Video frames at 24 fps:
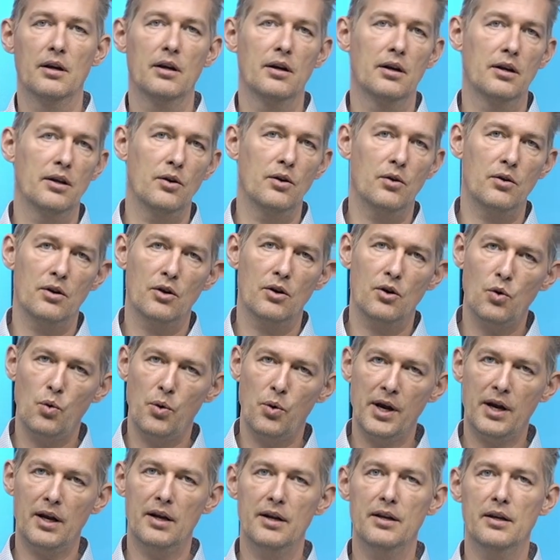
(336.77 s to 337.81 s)
You can
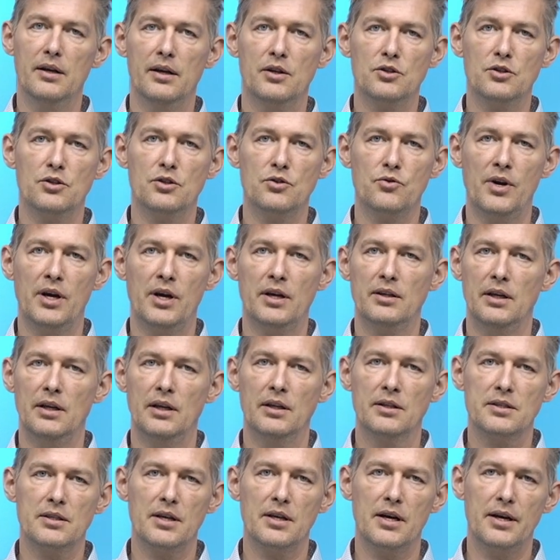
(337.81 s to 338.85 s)
quickly extract
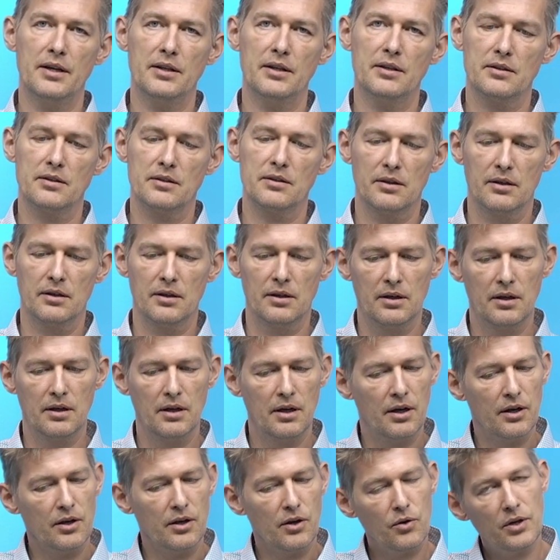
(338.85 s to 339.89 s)
insights.
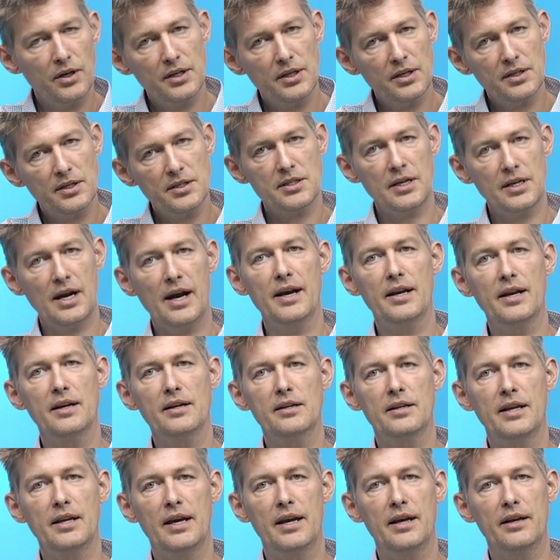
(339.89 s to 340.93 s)
You can
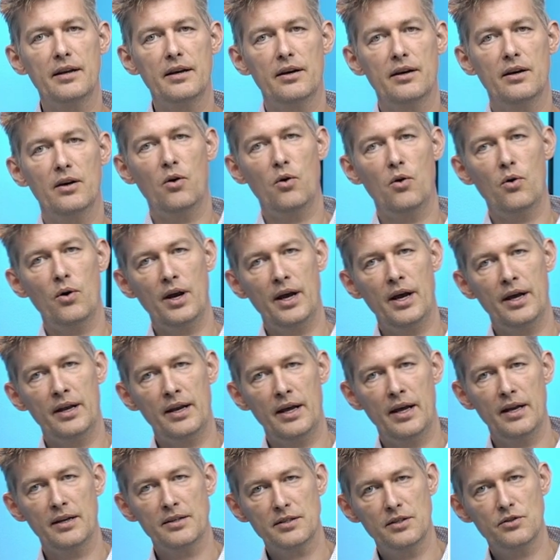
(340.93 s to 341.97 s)
design data or
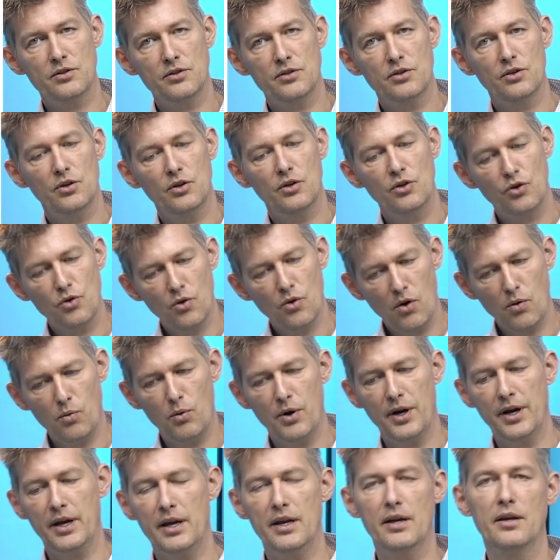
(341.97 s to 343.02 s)
analysis your
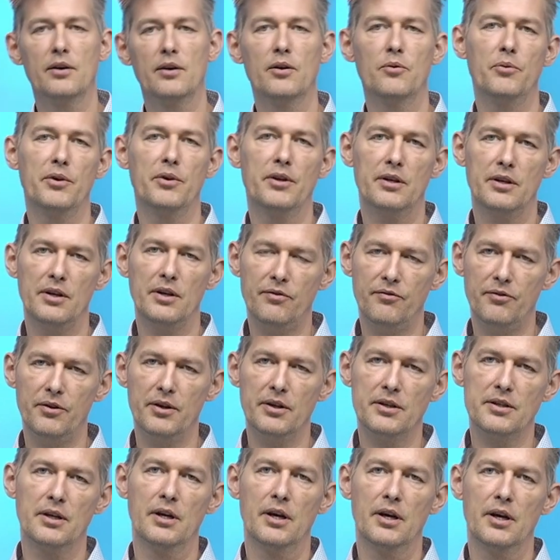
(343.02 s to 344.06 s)
way with
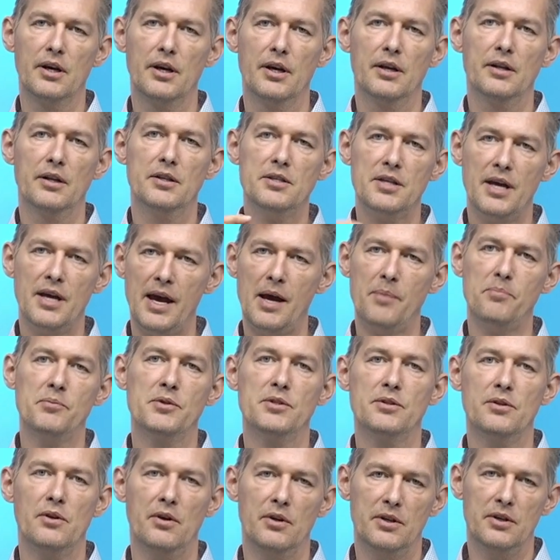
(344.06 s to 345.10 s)
different
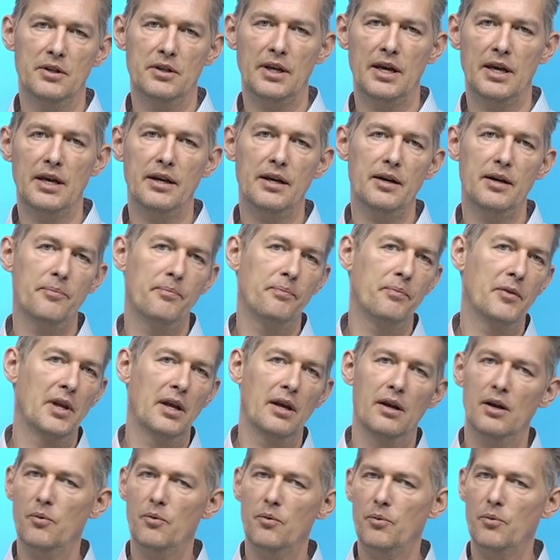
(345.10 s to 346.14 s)
tabs on the data,
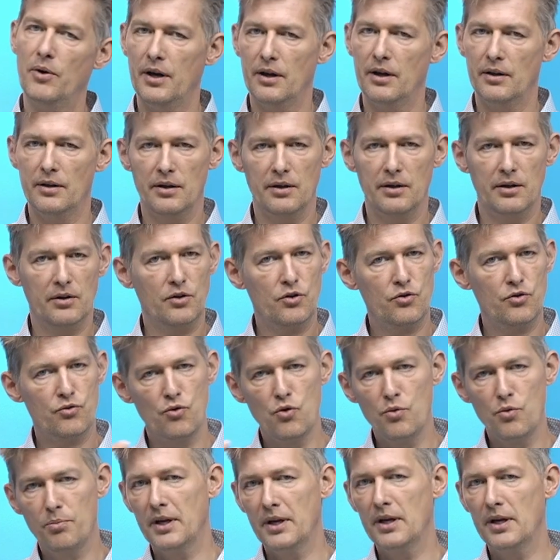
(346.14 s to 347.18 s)
where the
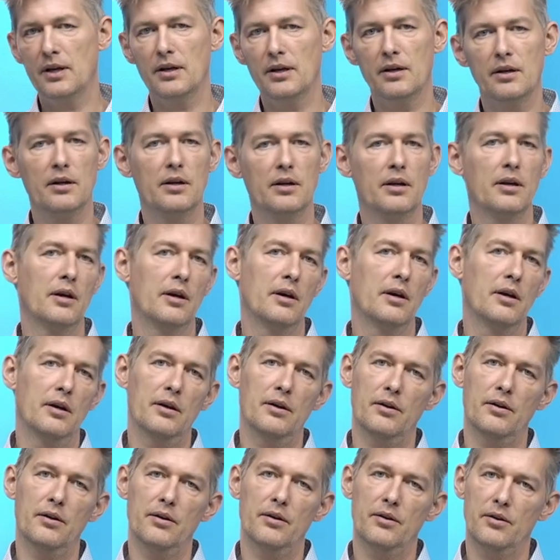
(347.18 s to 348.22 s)
grouping,
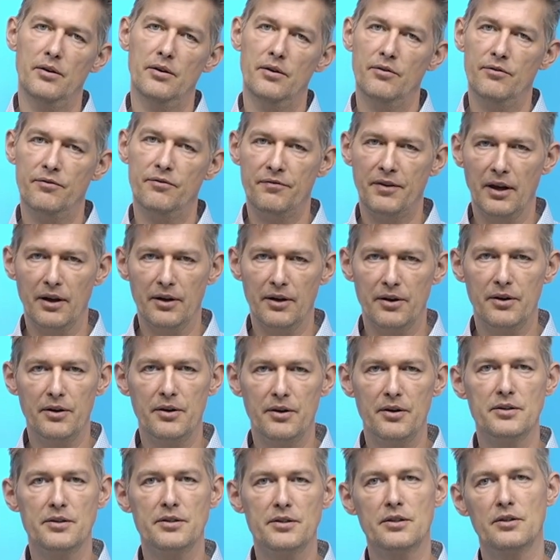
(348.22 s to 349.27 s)

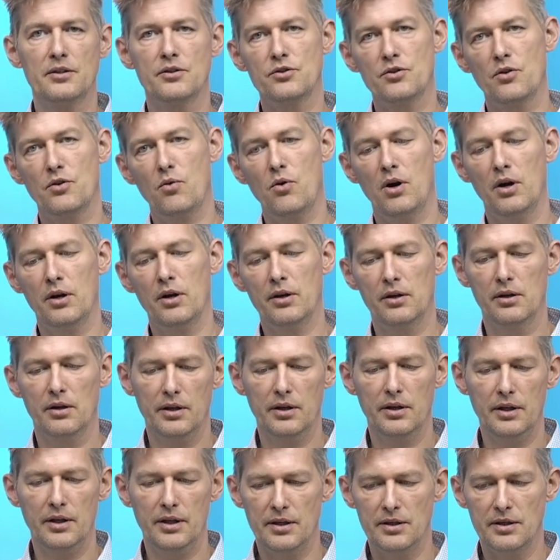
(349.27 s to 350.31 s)
filters, and so on
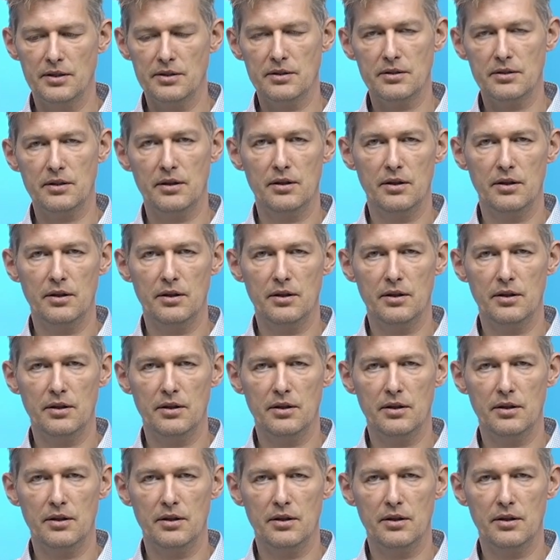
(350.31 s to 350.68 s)
is